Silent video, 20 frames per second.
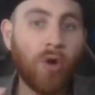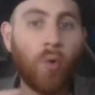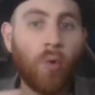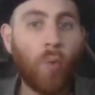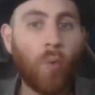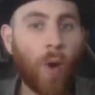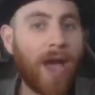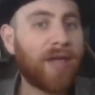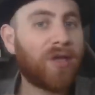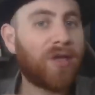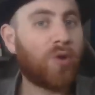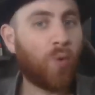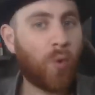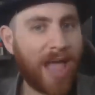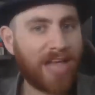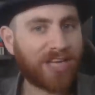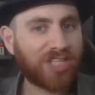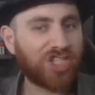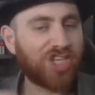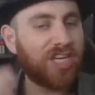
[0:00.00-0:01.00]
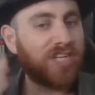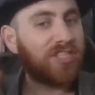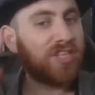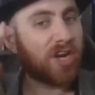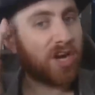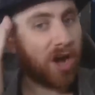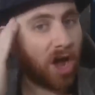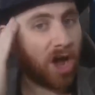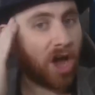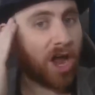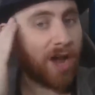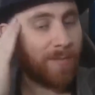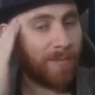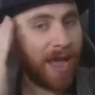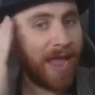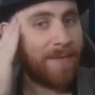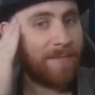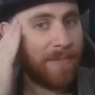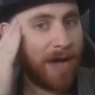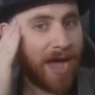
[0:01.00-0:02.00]
what questions are on
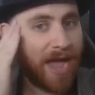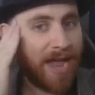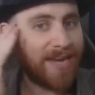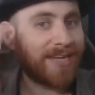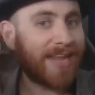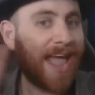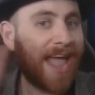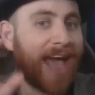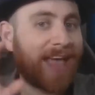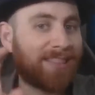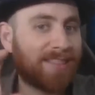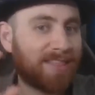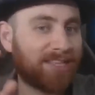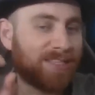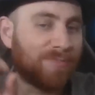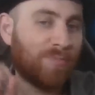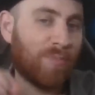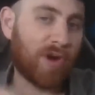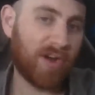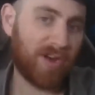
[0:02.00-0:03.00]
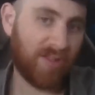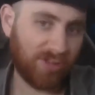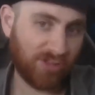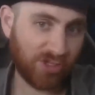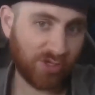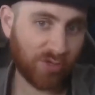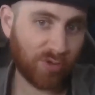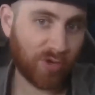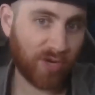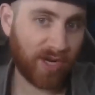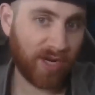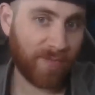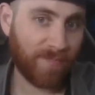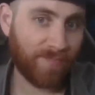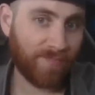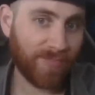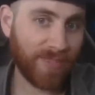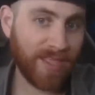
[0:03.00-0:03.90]
my mind at this part of the story.